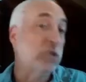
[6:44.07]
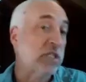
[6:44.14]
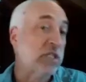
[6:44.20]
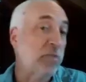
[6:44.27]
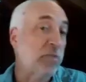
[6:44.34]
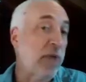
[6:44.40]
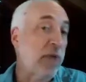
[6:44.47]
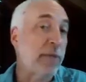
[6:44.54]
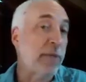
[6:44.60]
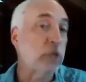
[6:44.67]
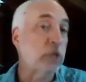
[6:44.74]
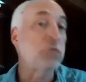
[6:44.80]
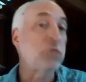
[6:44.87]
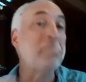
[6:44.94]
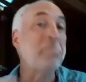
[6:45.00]
We adjust the
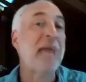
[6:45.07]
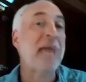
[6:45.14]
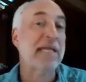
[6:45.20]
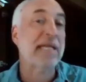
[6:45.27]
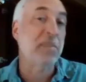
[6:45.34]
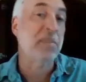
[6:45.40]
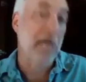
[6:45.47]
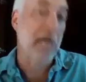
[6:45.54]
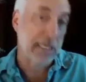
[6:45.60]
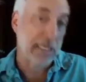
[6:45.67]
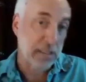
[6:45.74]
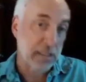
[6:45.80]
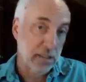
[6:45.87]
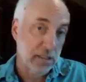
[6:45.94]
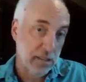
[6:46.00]
parameters to
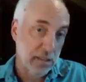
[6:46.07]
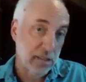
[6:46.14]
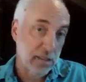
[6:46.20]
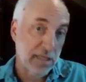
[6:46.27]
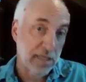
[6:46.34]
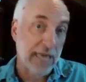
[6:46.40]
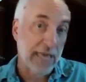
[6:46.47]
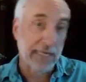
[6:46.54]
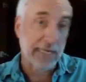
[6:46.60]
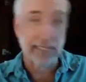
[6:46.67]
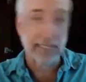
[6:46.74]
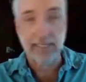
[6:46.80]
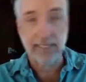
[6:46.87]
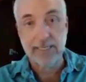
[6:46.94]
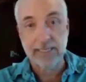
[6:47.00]
maximize
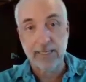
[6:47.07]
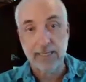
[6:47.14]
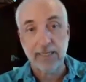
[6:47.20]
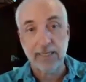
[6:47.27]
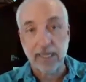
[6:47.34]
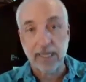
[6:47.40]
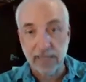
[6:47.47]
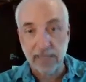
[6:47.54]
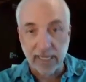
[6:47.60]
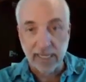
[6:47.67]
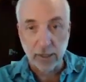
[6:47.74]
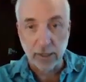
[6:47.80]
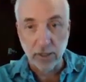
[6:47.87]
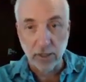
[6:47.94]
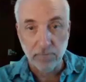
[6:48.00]
that
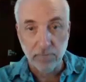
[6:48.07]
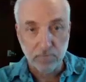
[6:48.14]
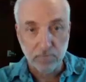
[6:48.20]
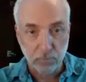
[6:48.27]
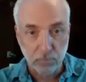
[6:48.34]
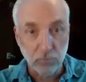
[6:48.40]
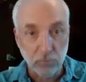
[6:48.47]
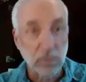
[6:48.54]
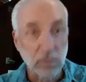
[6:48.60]
likelihood.